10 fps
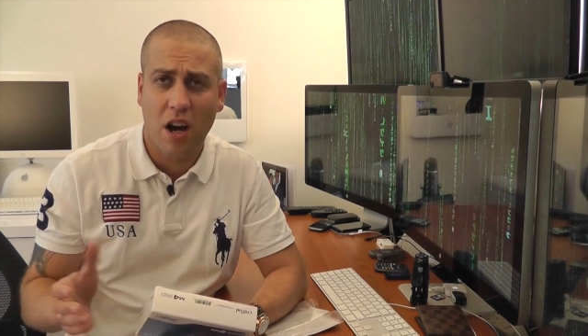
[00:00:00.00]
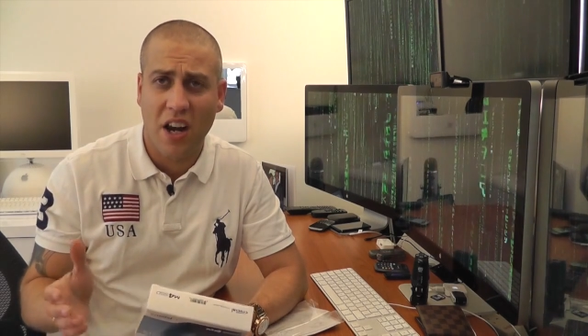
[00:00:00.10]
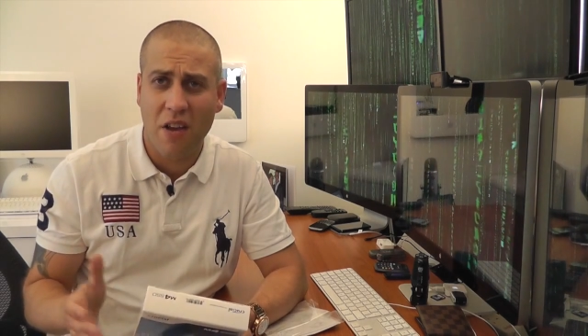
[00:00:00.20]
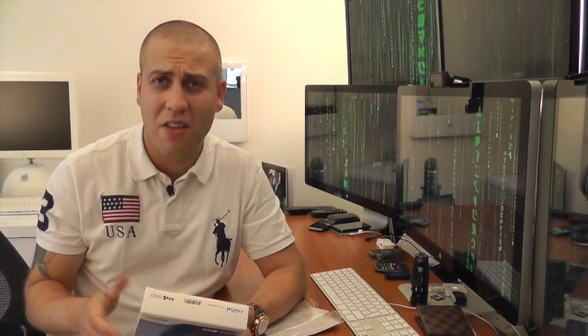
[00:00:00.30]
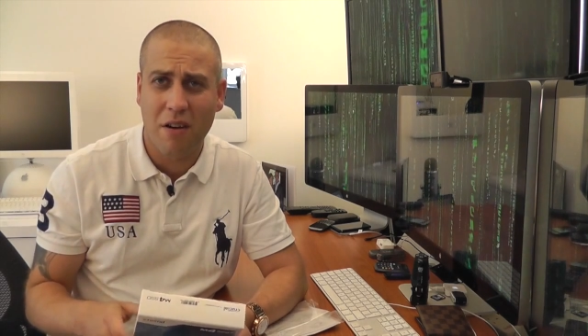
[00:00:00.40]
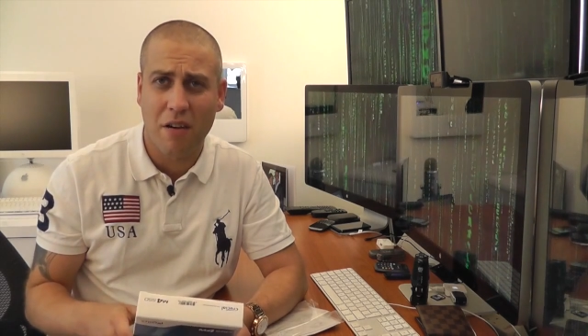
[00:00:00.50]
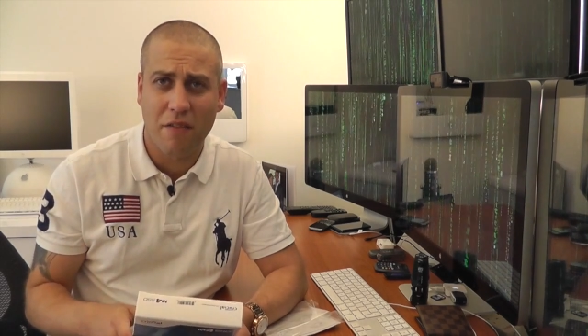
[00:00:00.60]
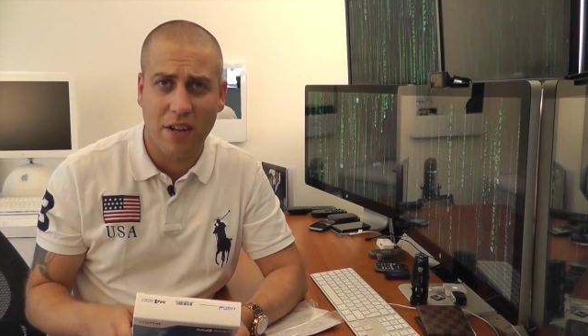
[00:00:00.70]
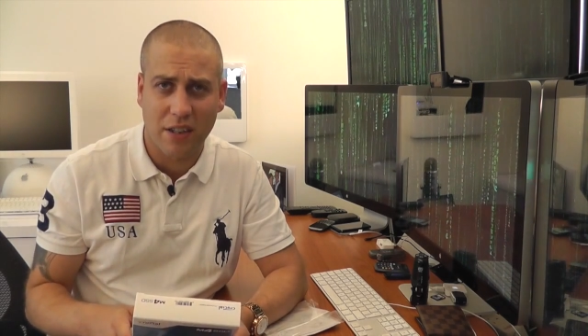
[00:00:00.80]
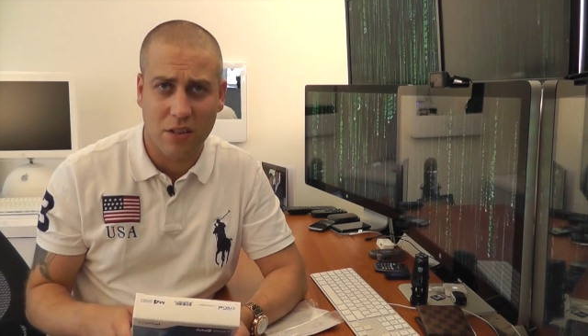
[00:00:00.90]
I know there are
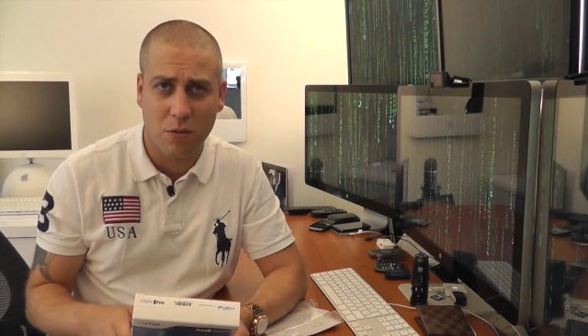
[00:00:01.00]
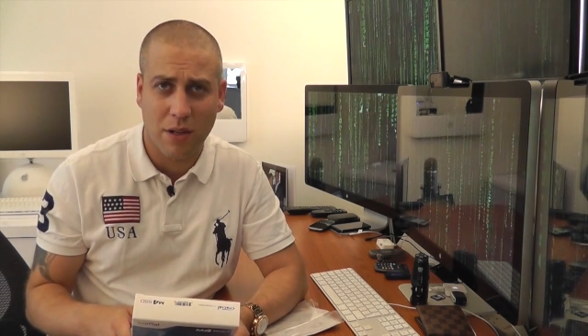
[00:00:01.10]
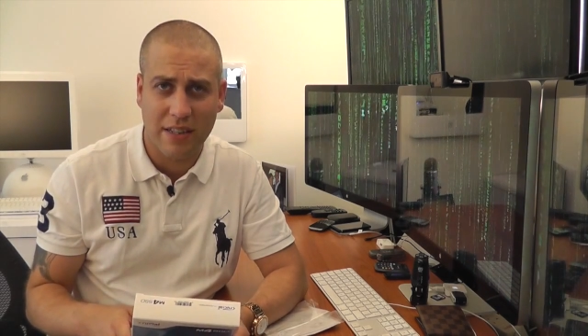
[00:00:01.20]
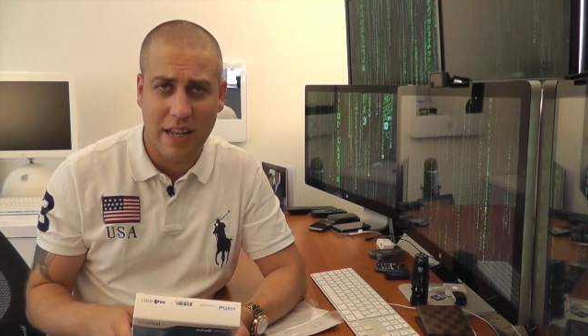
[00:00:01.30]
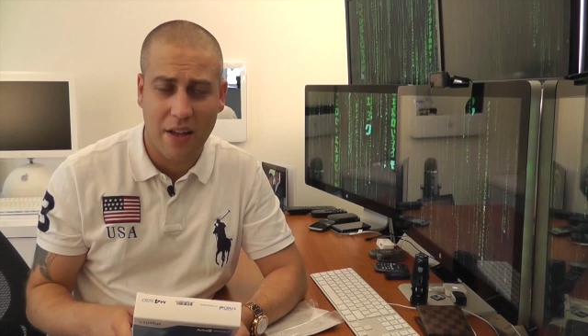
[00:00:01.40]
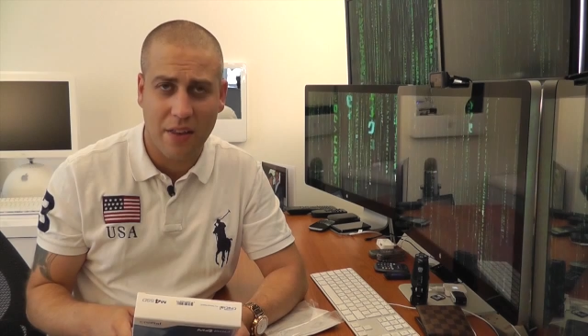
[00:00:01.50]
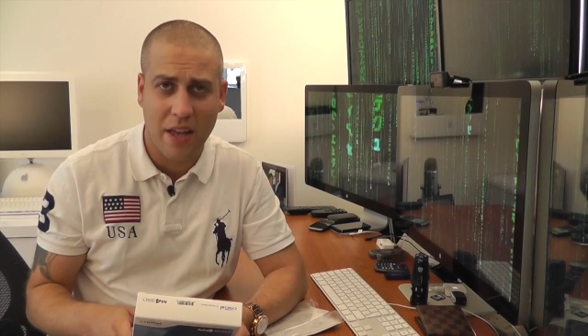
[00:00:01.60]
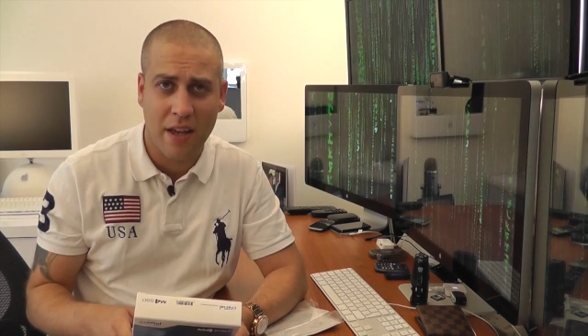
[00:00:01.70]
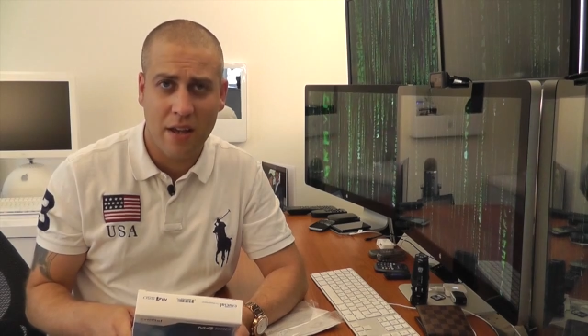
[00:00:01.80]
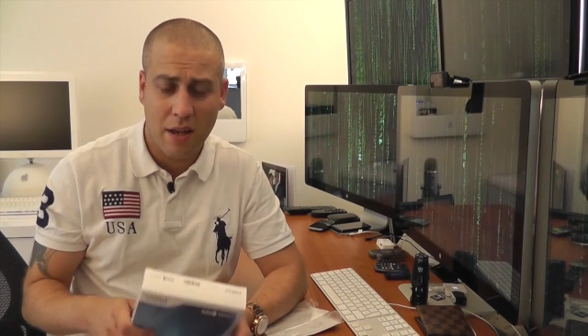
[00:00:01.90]
faster ones out
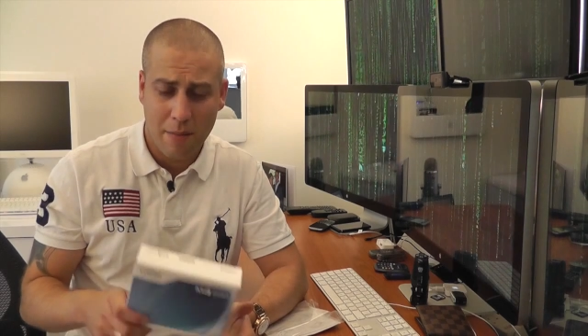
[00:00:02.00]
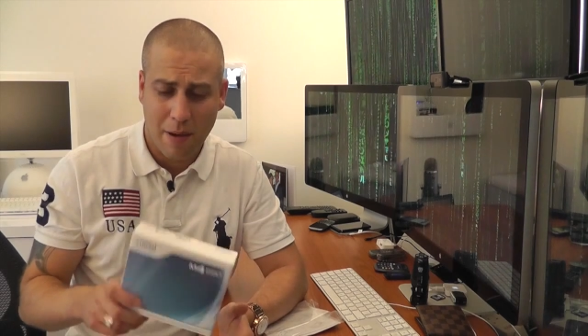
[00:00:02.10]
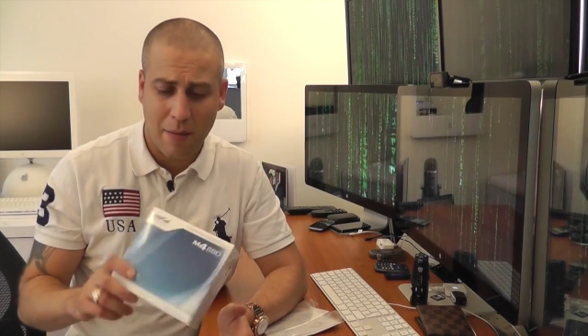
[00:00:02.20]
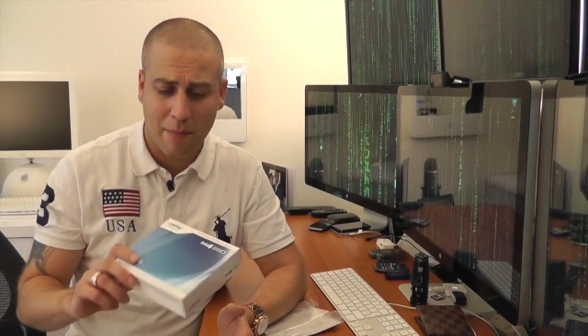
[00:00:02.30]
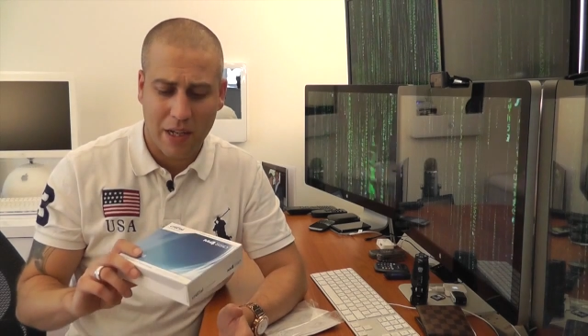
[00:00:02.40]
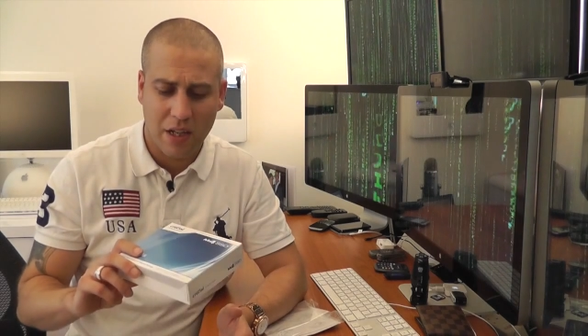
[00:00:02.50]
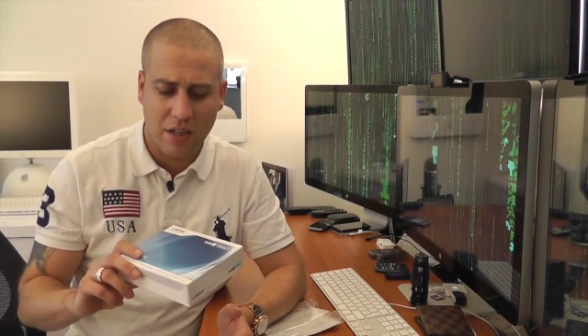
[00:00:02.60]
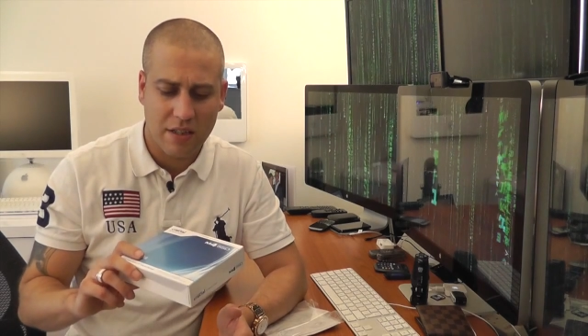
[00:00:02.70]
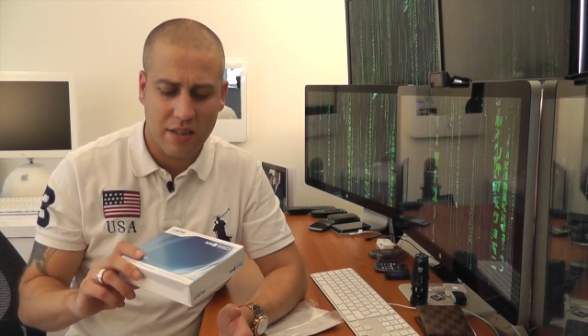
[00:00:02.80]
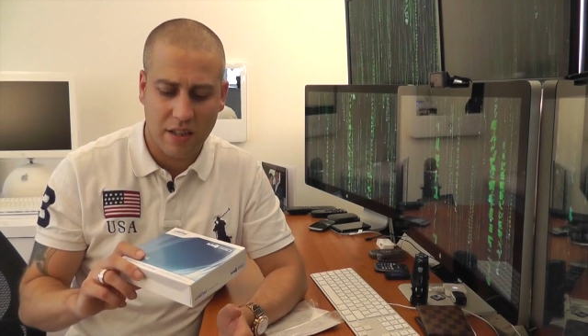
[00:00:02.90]
there, but
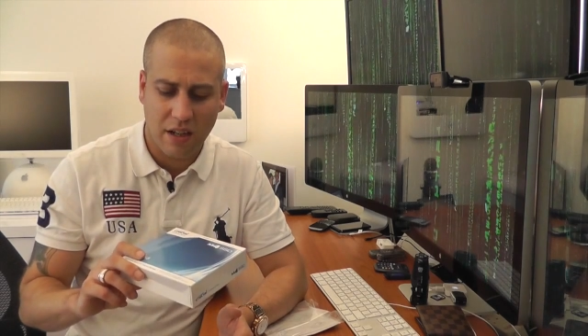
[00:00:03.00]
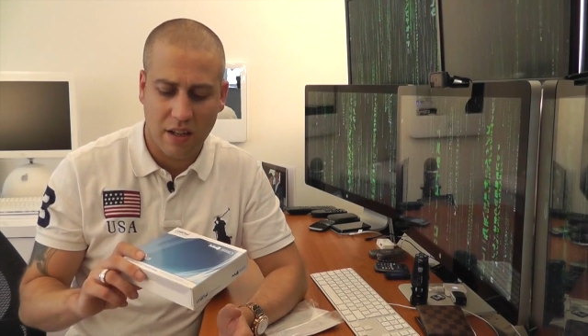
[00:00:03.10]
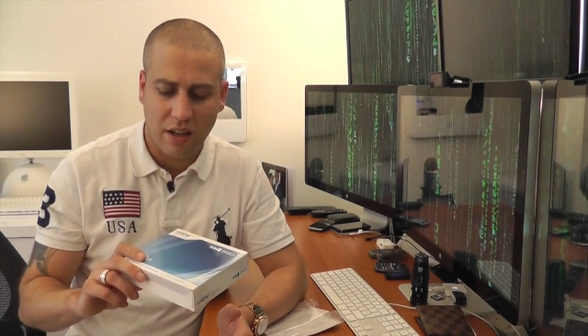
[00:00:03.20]
because